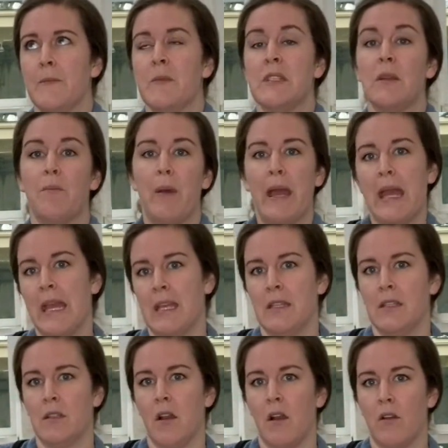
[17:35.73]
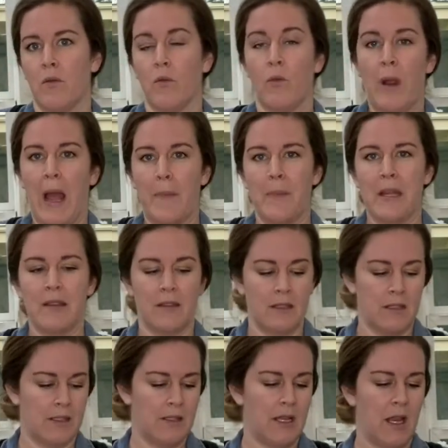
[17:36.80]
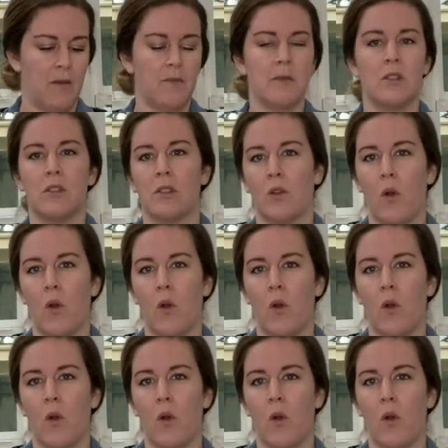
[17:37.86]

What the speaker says: depend on wrapping the stems to